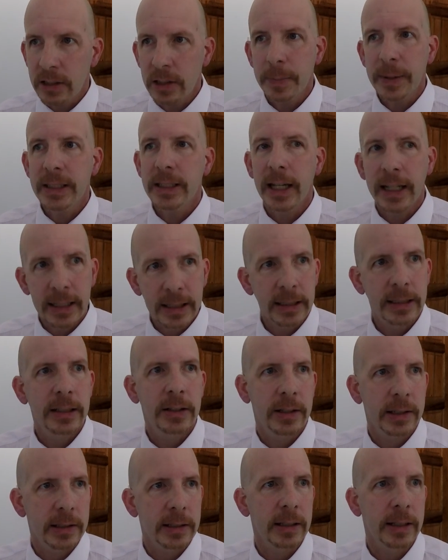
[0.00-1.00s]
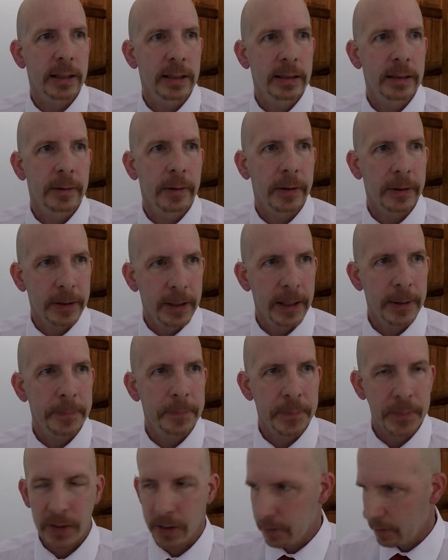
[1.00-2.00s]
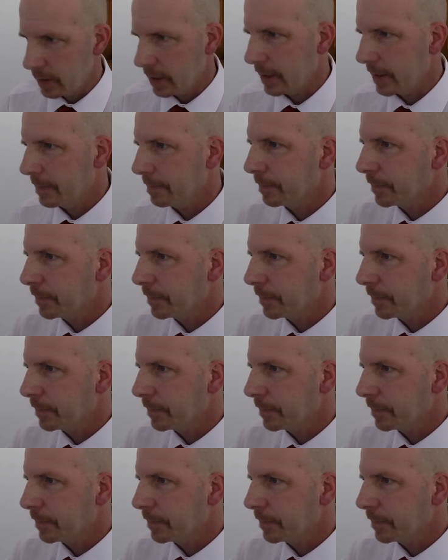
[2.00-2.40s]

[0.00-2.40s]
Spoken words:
be taken seriously. Okay? All right.